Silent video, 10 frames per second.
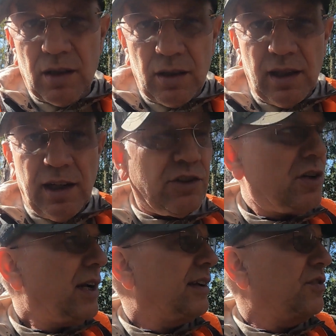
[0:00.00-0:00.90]
look at that
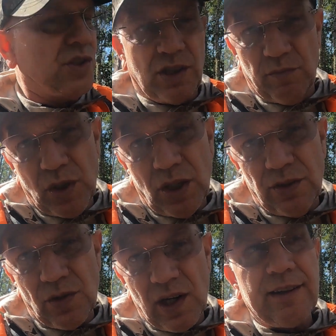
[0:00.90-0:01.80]
track, and it was in the
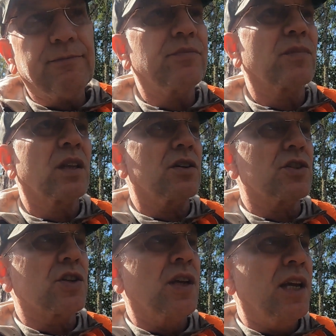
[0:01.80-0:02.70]
mud, right?
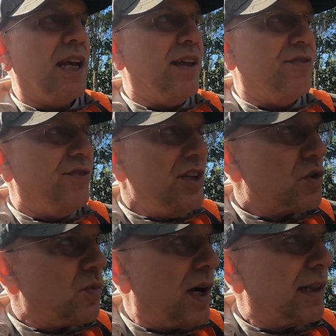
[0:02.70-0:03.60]
Because in
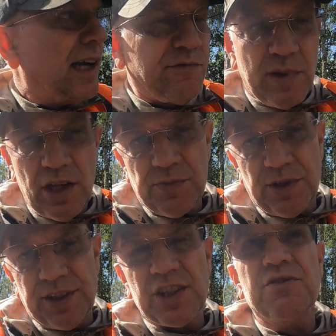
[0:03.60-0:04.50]
this wildlife
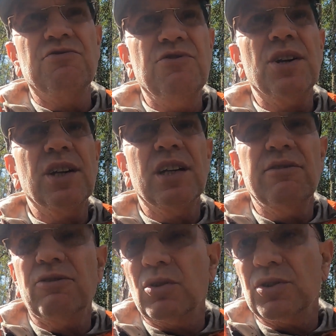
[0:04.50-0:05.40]
management area, it's very
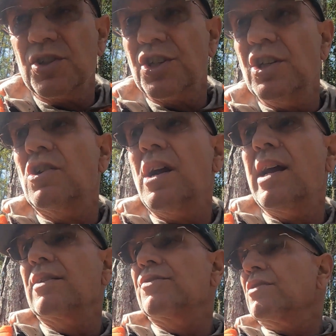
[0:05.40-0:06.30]
difficult to see
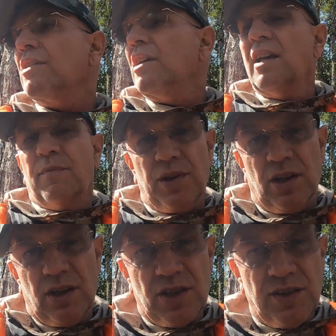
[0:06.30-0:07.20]
tracks
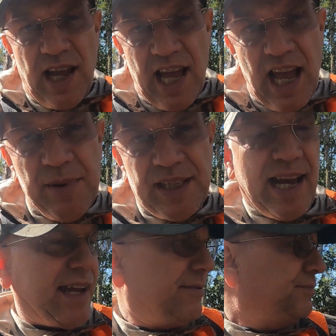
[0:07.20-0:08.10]
because of the
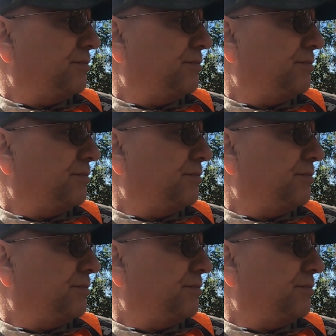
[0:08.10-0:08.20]
habitat.